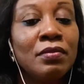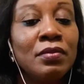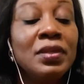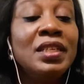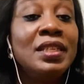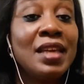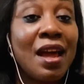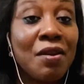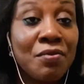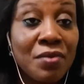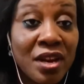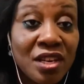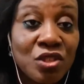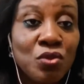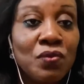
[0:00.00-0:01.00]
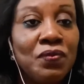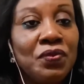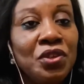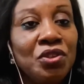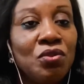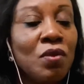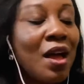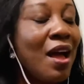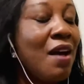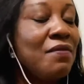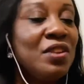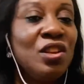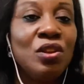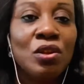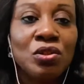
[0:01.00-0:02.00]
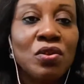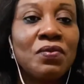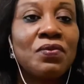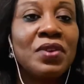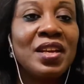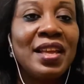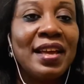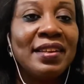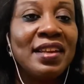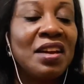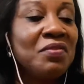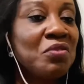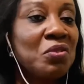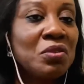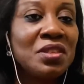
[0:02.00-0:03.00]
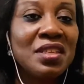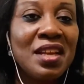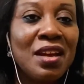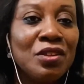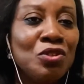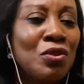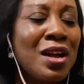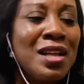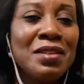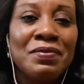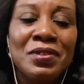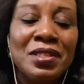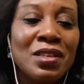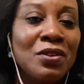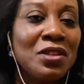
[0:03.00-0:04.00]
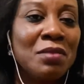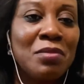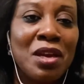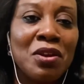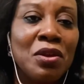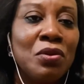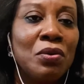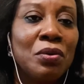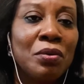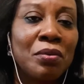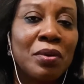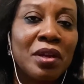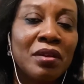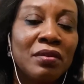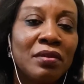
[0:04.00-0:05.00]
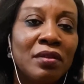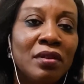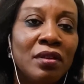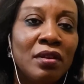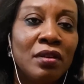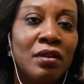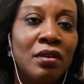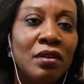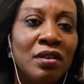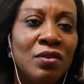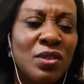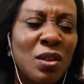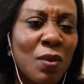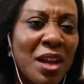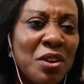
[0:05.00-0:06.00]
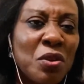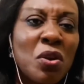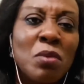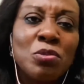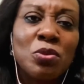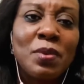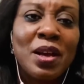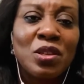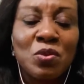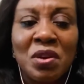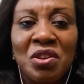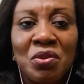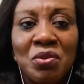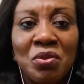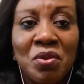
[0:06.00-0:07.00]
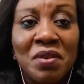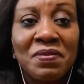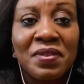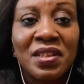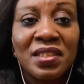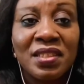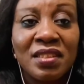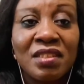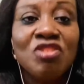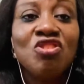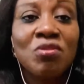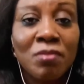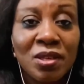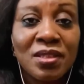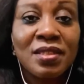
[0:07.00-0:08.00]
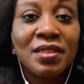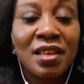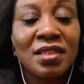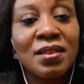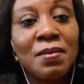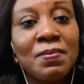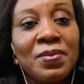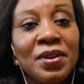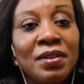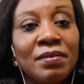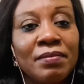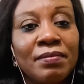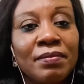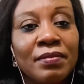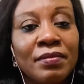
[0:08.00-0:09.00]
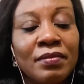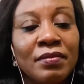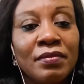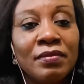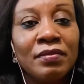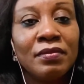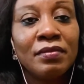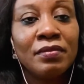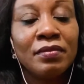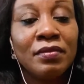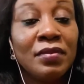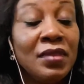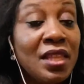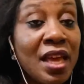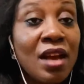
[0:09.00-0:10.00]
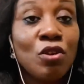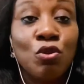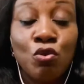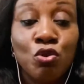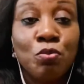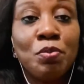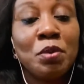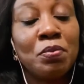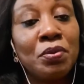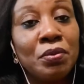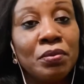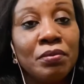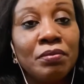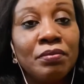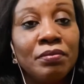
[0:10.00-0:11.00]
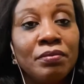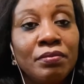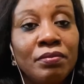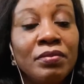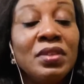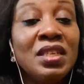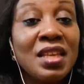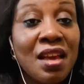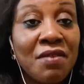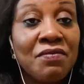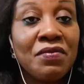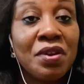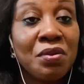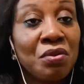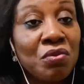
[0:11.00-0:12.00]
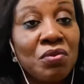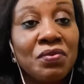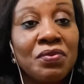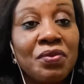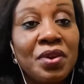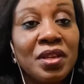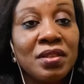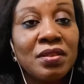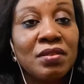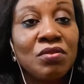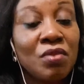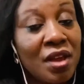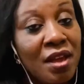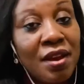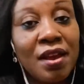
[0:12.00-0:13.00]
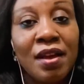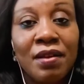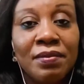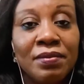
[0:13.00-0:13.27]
They are ready to feed you. I have a lot of friends like that. If you go to their house, you can't even tell them that you're not hungry. They'll say, why do you come to my house when you know you are fasting? You must take something. They are good people. They are very good friends you can have.